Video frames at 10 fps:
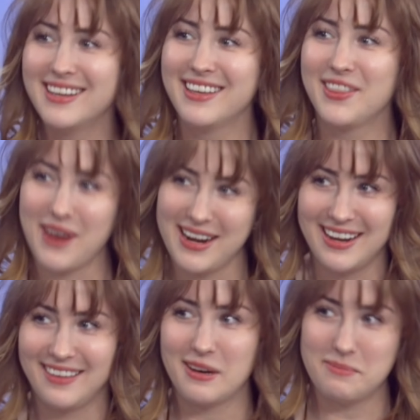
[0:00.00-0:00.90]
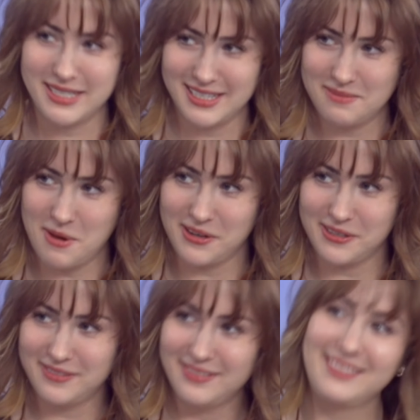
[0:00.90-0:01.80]
threatening their business
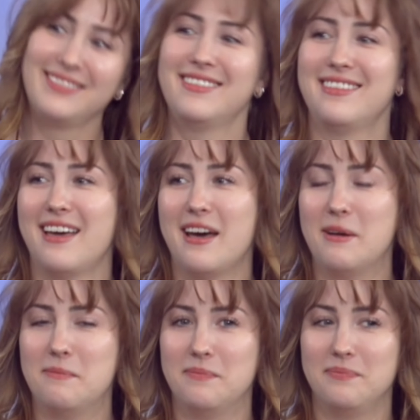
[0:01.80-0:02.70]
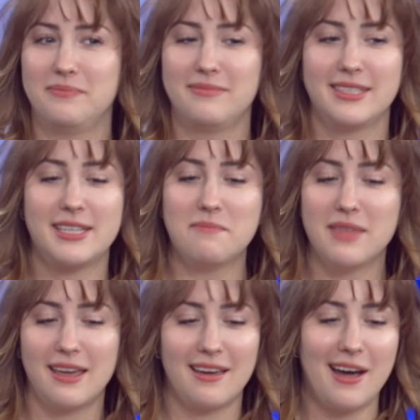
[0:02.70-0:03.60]
model.
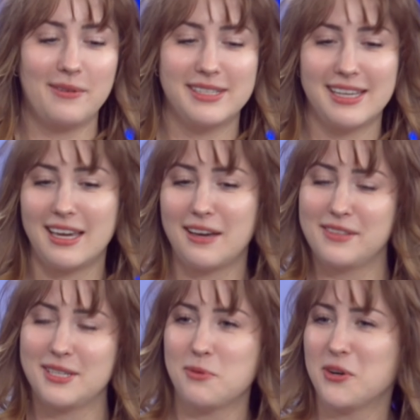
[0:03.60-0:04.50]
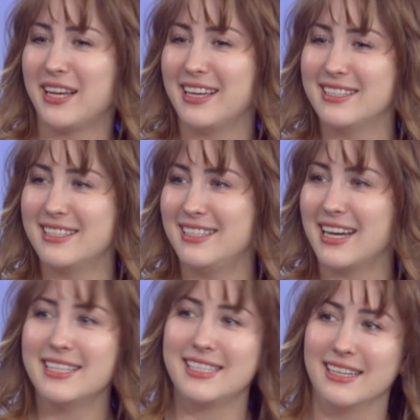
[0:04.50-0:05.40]
Something I was thinking of this morning is
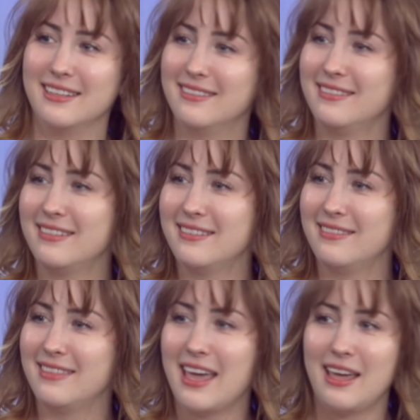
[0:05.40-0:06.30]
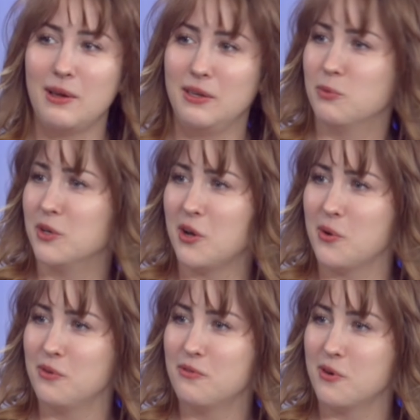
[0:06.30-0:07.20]
Dyson. They were
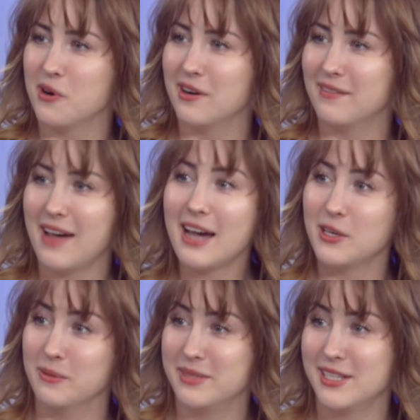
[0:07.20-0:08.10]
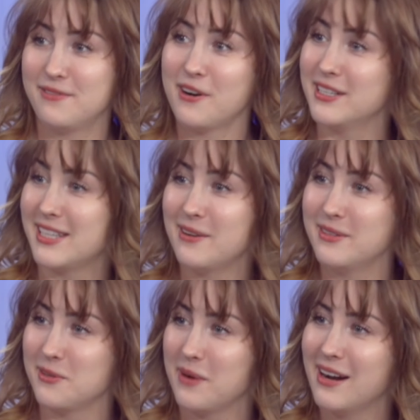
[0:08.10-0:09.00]
known for vacuums as far as I was aware,